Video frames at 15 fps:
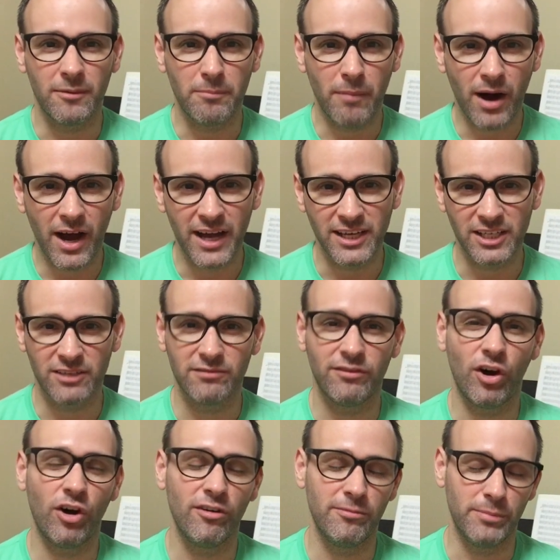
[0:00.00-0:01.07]
mind
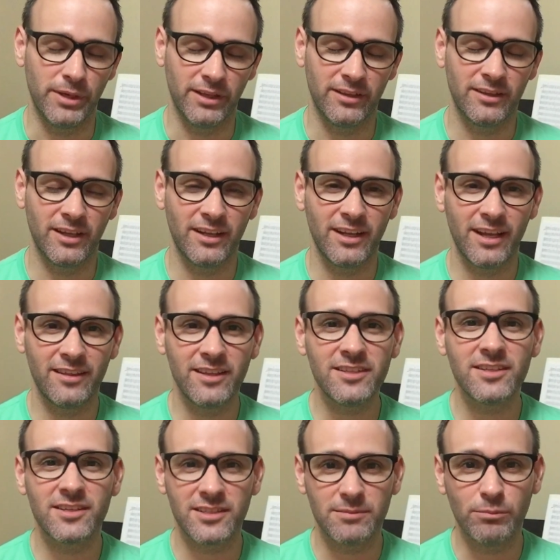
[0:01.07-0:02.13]
involvement. And
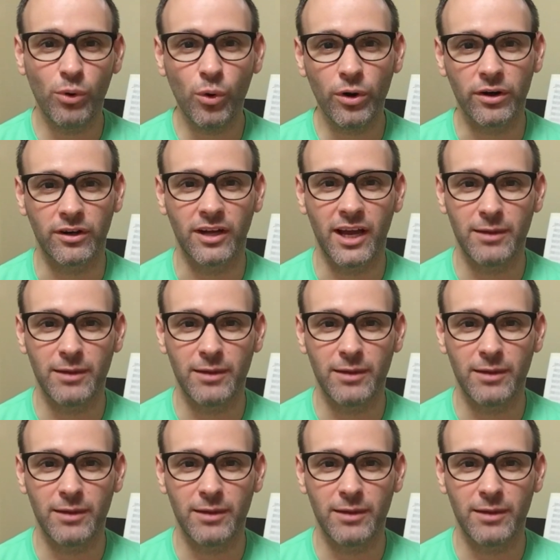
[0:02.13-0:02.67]
this is important.